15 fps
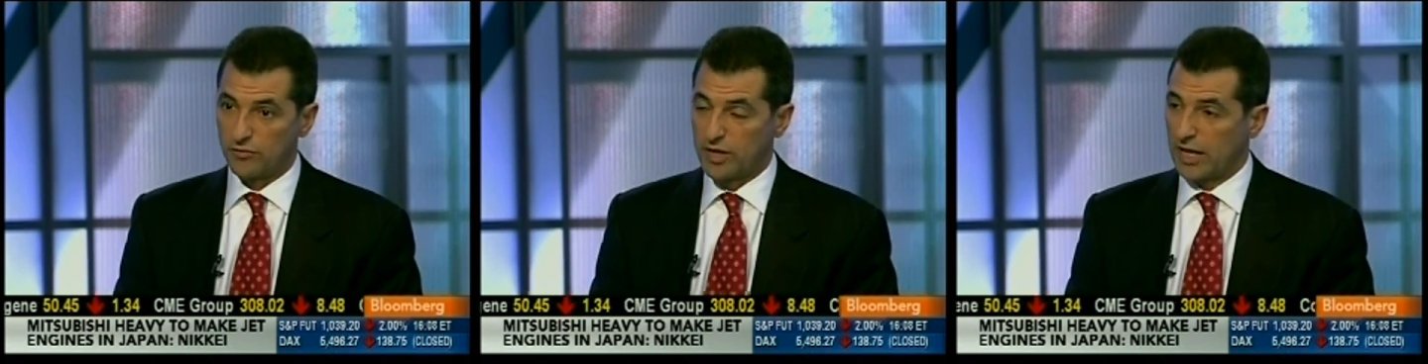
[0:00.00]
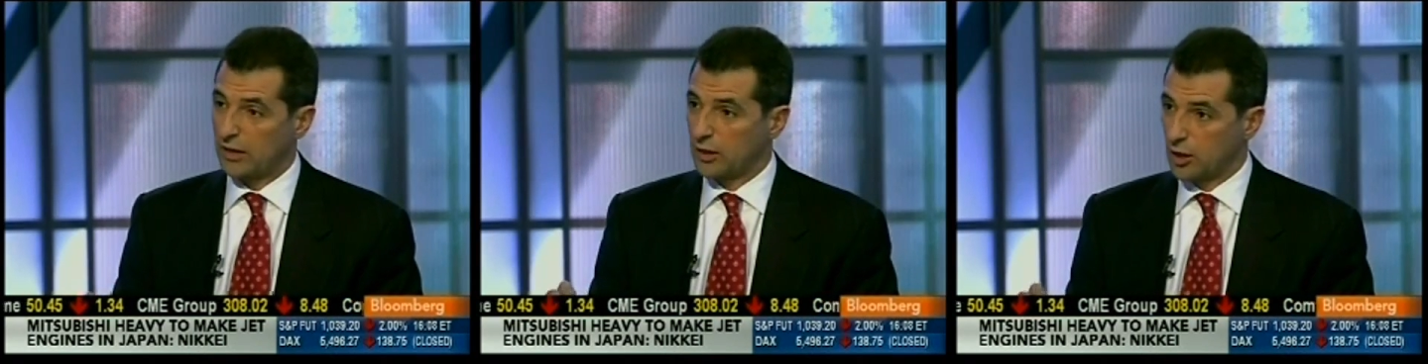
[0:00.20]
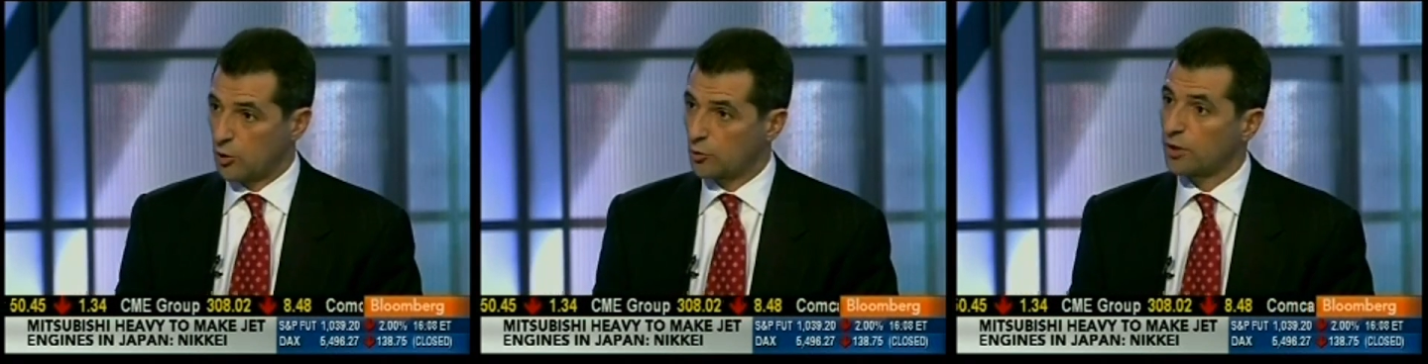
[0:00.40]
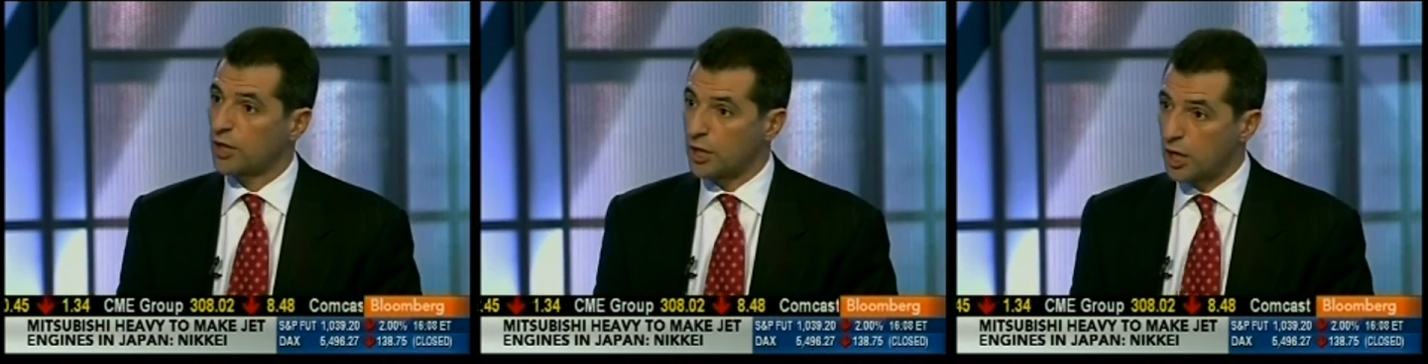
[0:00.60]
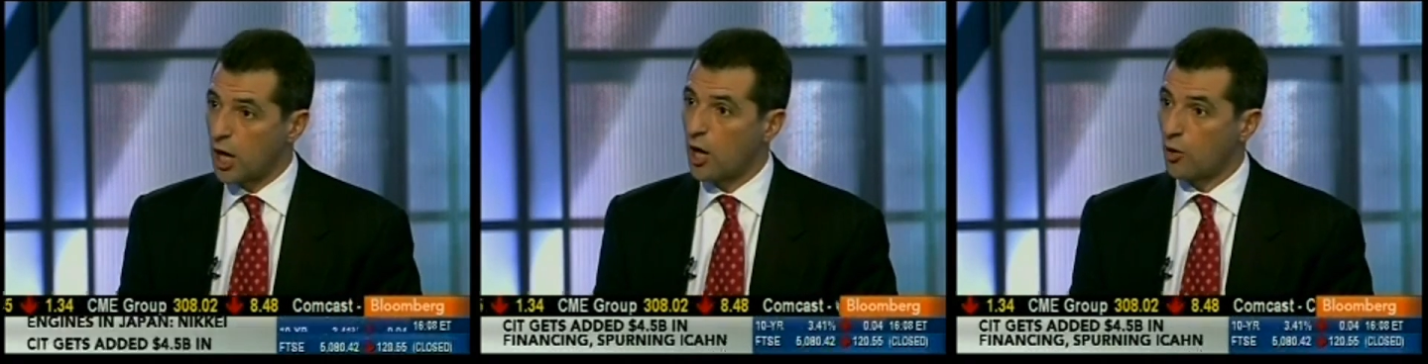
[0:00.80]
We've got lower
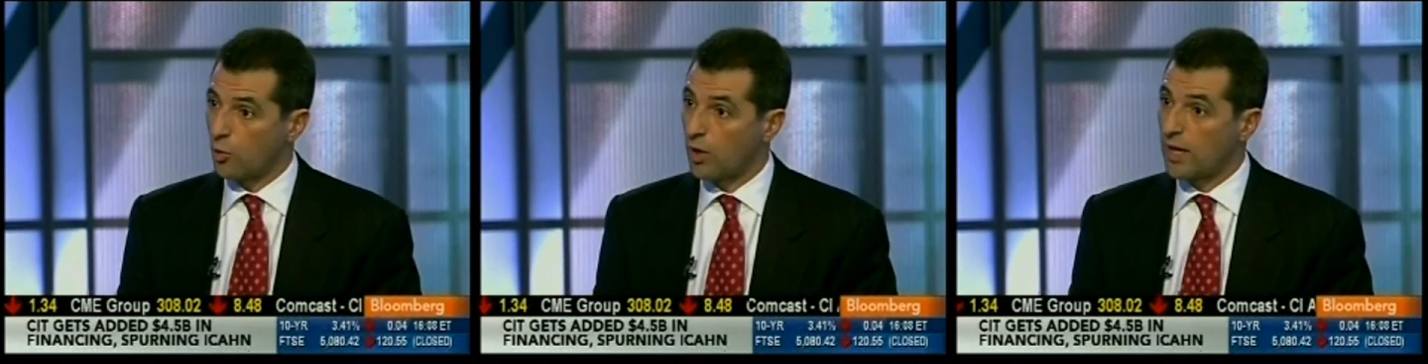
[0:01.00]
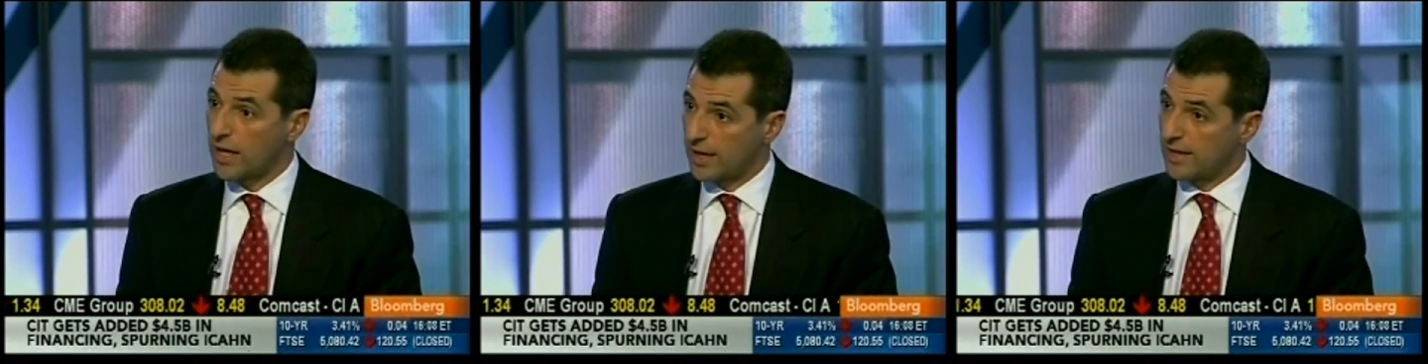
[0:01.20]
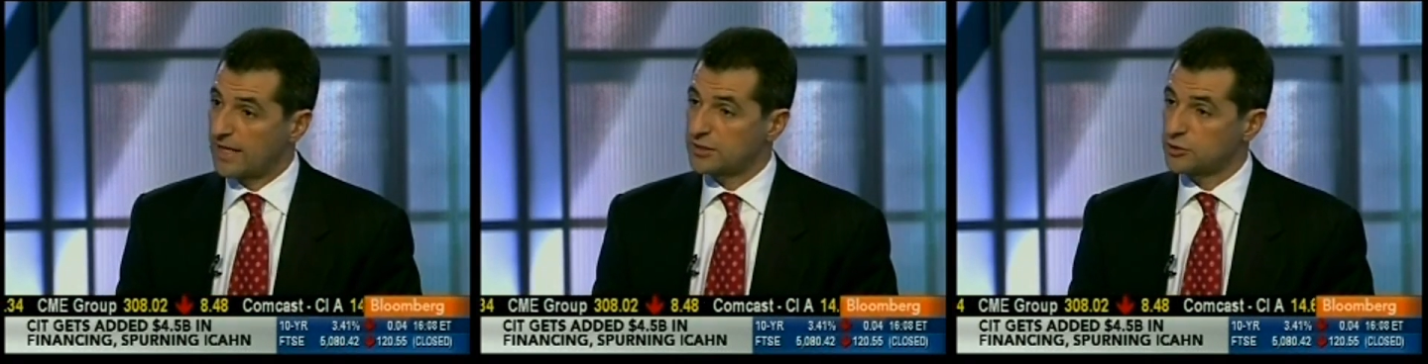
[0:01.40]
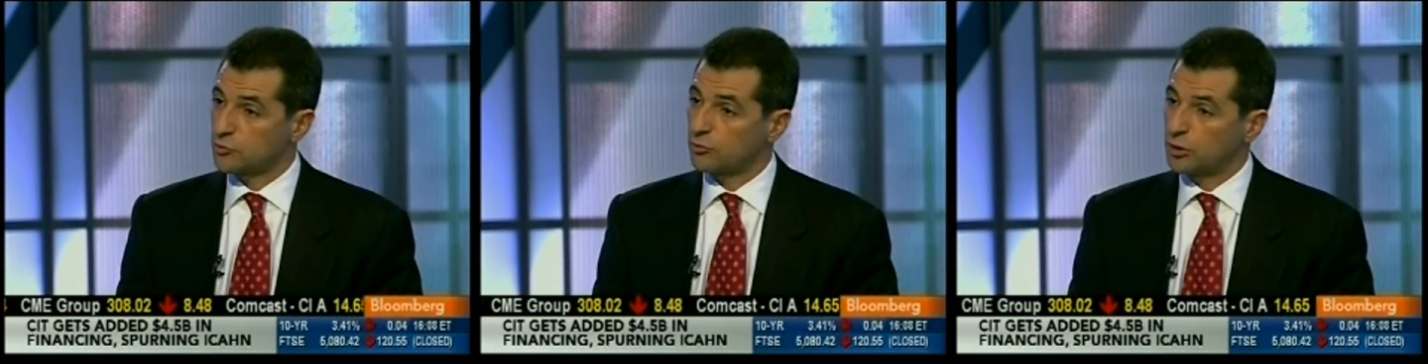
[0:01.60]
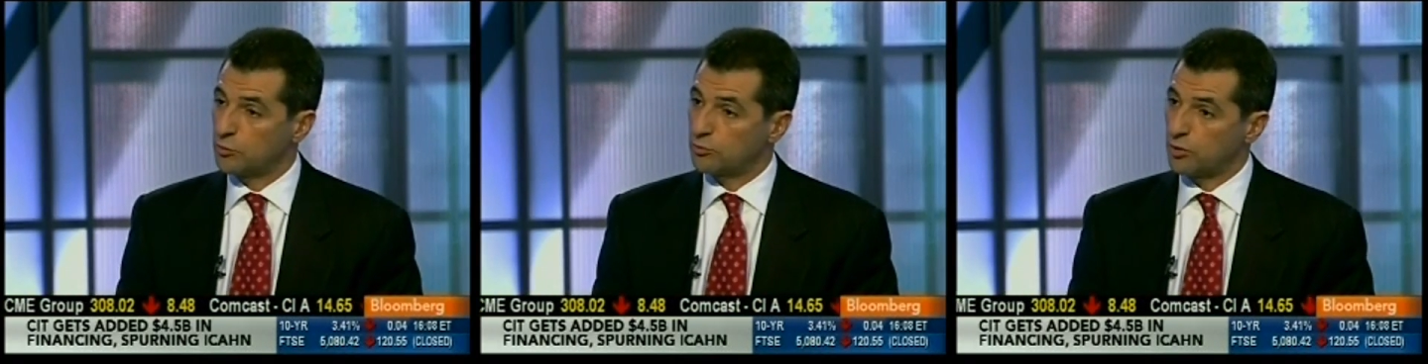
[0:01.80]
to go, and that's
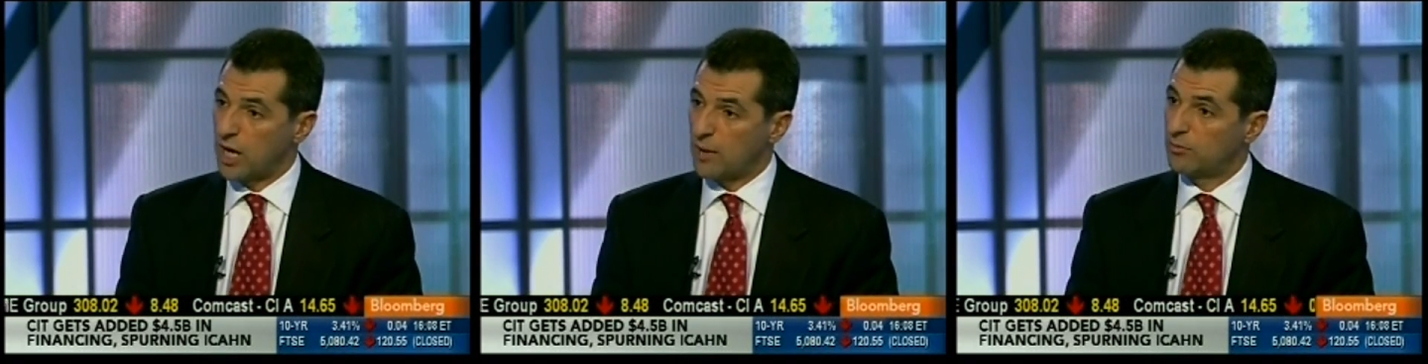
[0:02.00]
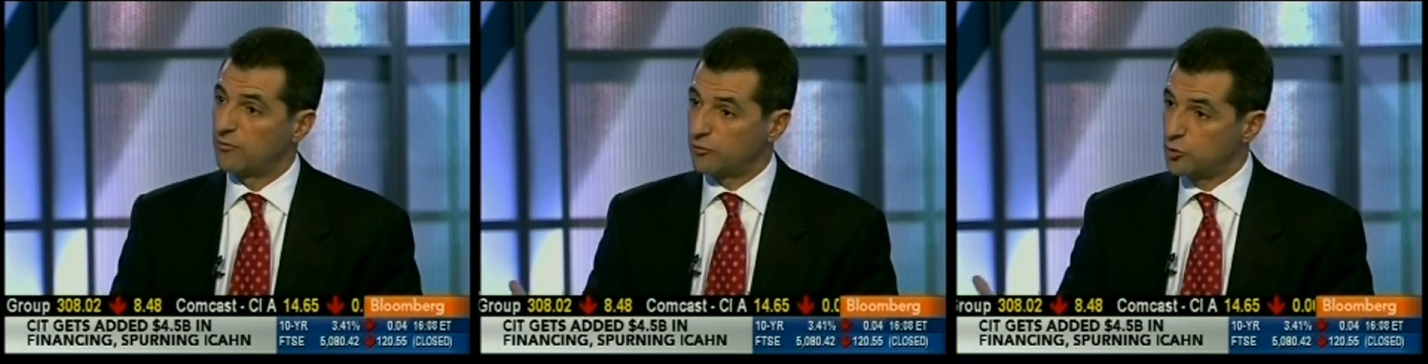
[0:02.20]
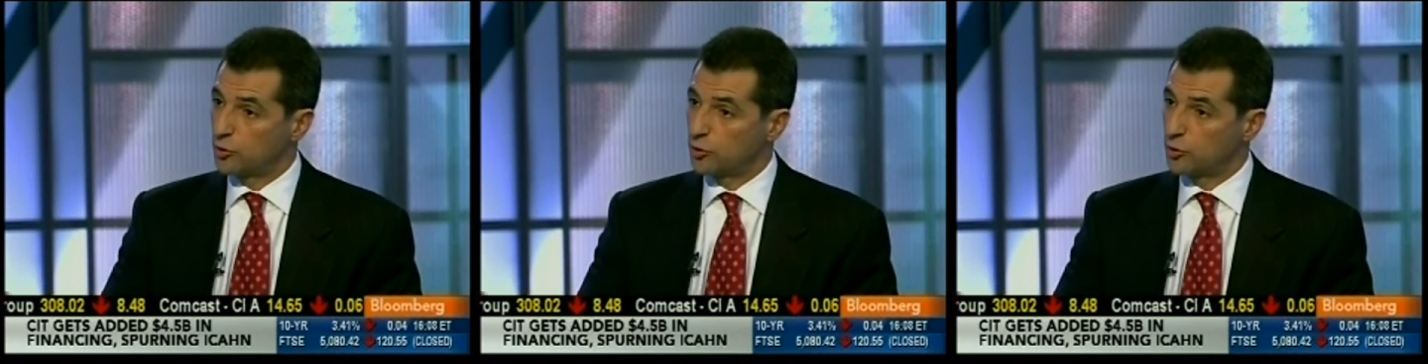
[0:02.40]
the real problem.